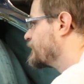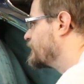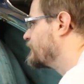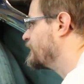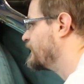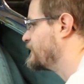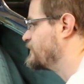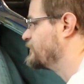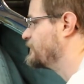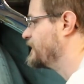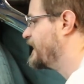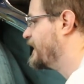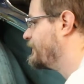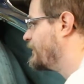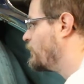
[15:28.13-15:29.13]
okay, so we're
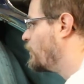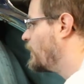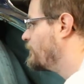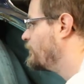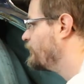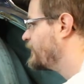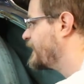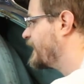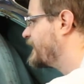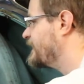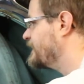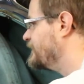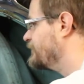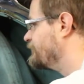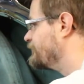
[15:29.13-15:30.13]
now at
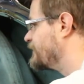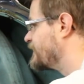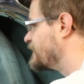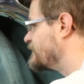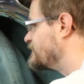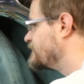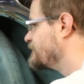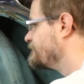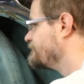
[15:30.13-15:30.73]
1.8 degrees.